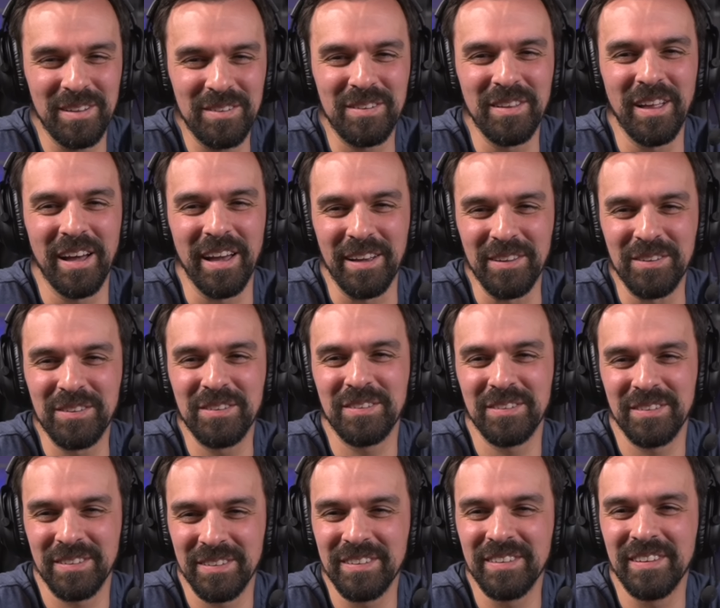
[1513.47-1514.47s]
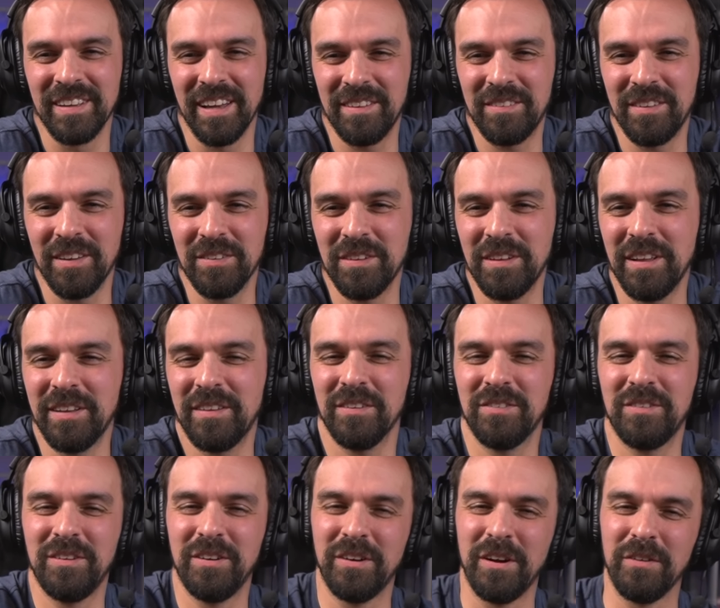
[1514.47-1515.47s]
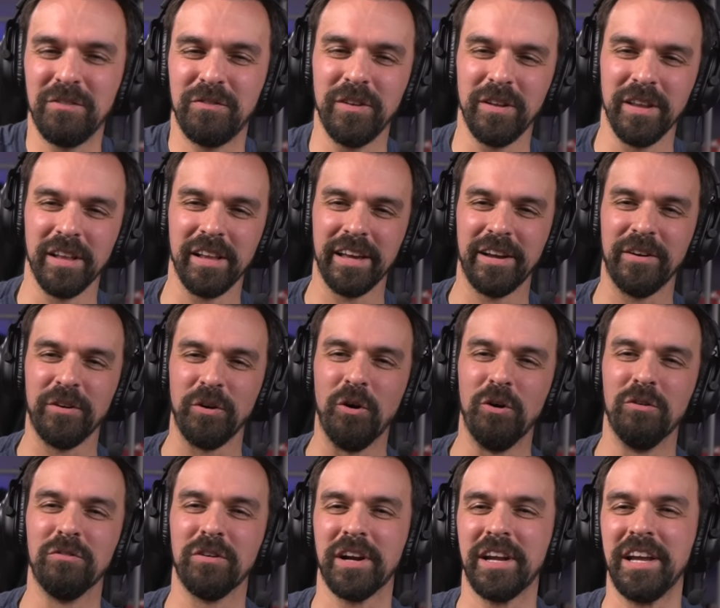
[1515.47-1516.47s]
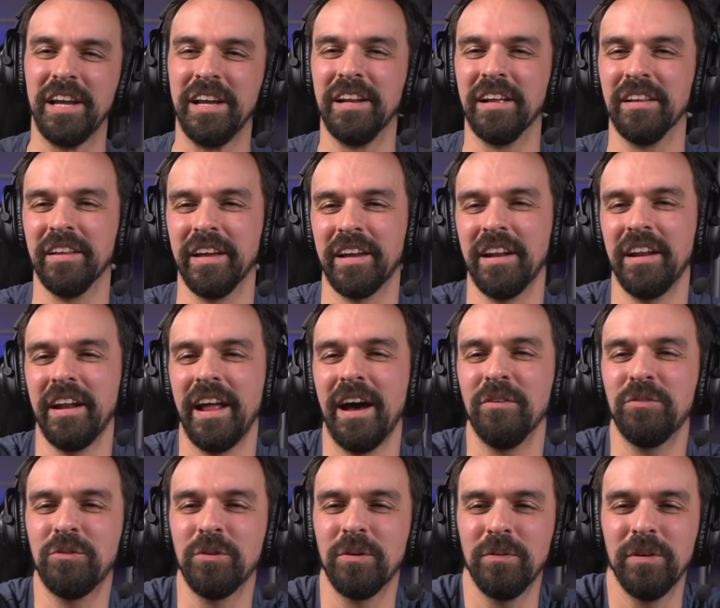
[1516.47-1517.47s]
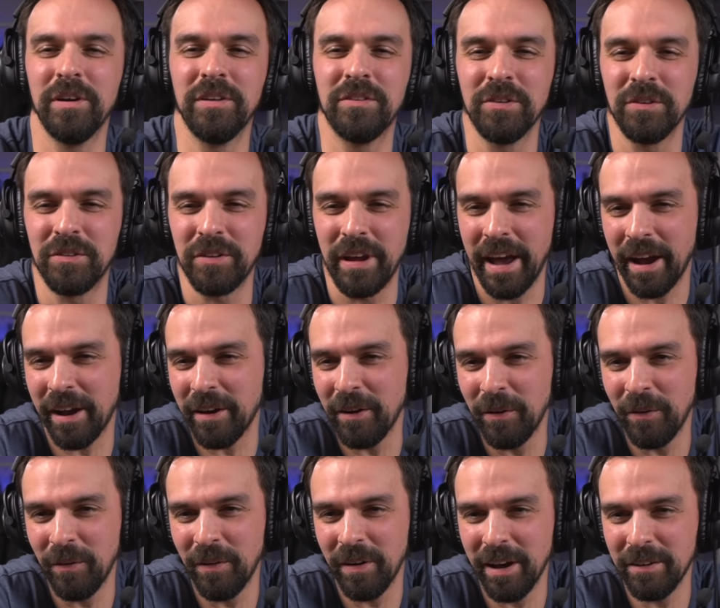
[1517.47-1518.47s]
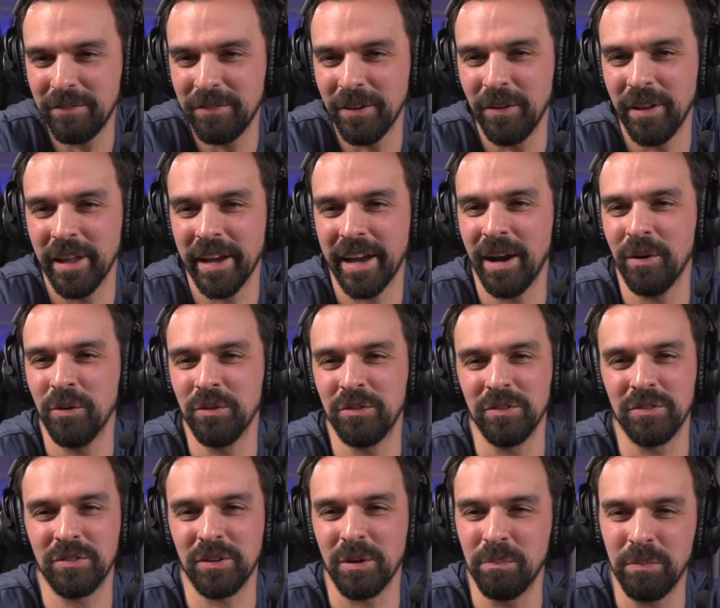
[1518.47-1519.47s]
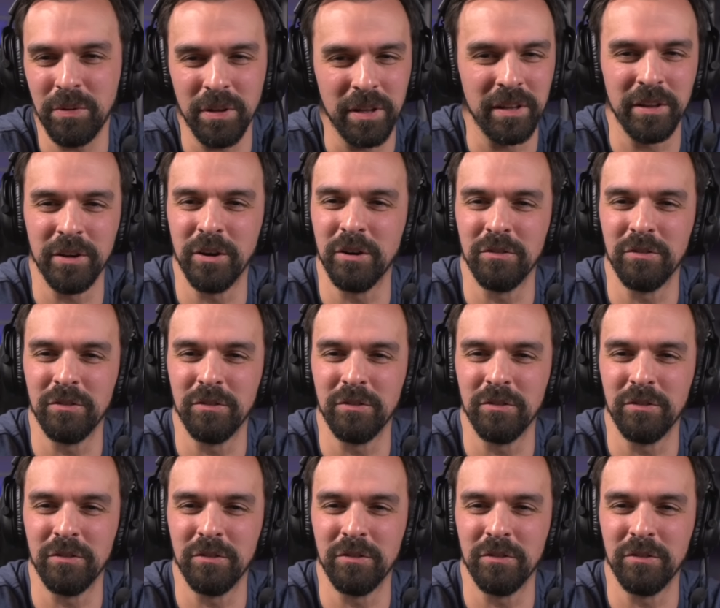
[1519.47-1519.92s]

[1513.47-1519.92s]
It's nice. It doesn't. You're not feeling like you're overheating. Like in an Outdoor Research Echo, I felt like I was just completely